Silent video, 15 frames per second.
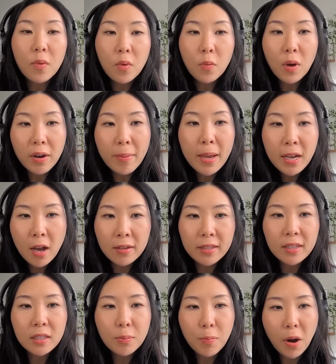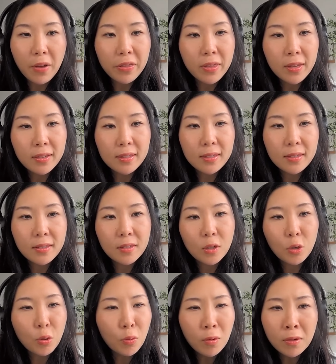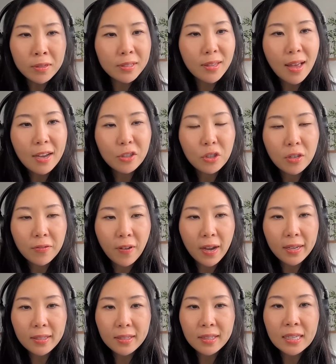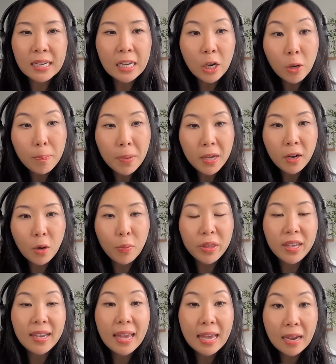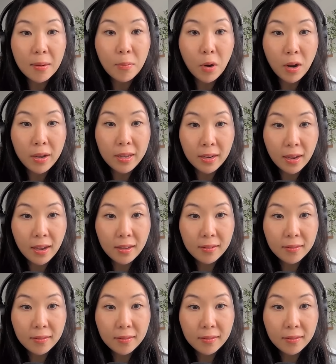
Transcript: One of my cousins brought this tool slash device. It's an ear picker with a camera in it